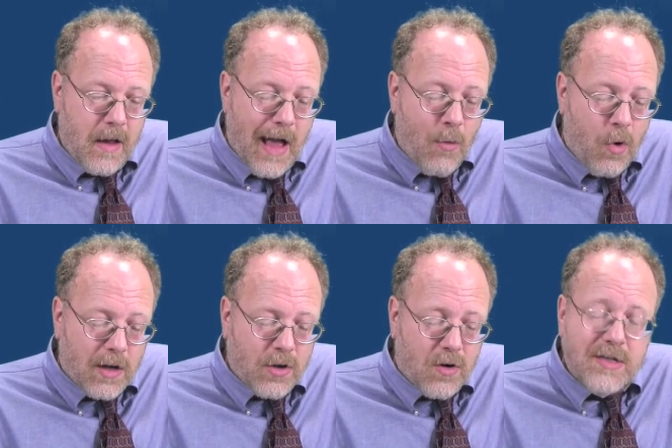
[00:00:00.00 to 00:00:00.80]
I
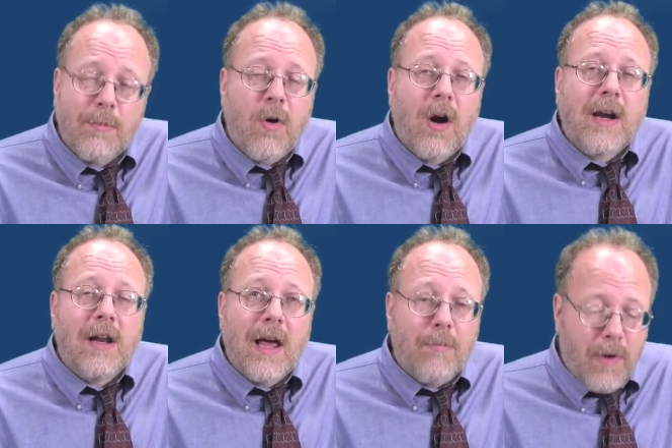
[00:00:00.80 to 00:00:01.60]
walked towards the parking
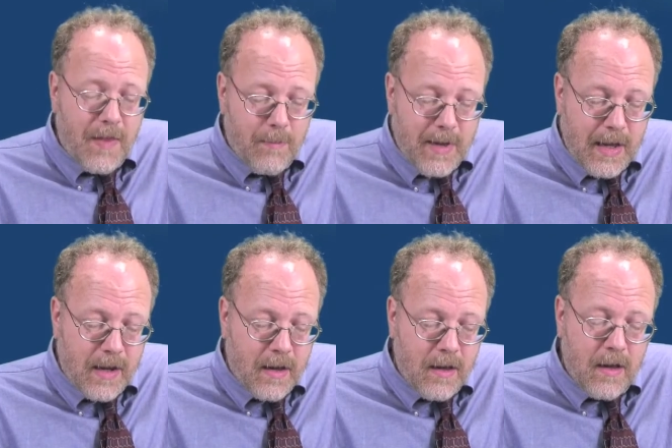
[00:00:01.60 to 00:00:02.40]
lot by the bay,
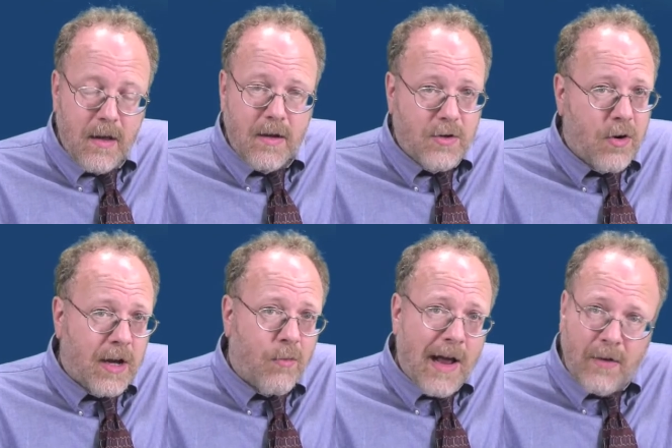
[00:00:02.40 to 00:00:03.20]
turning
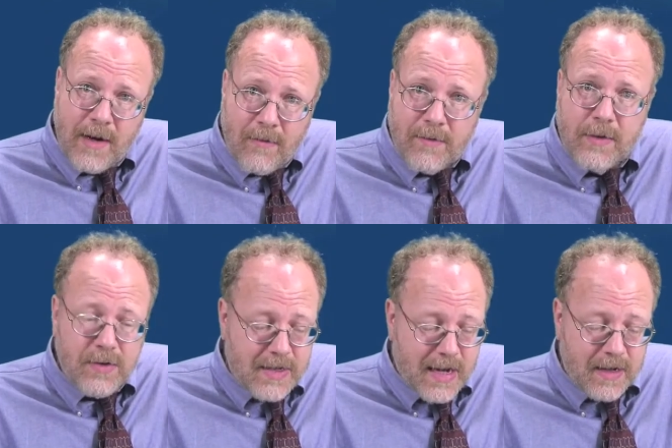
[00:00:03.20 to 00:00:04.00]
around every few
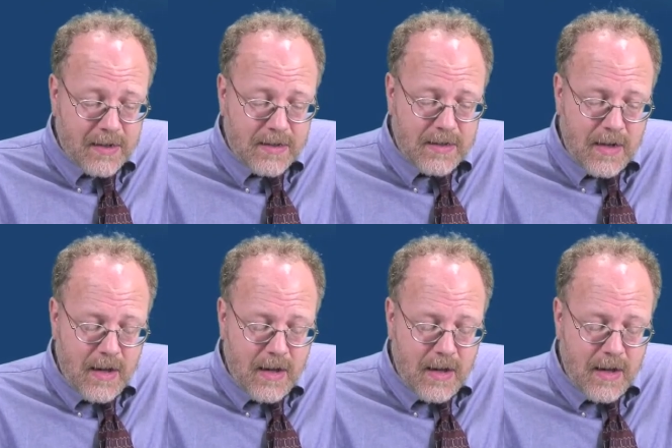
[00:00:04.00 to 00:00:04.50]
seconds.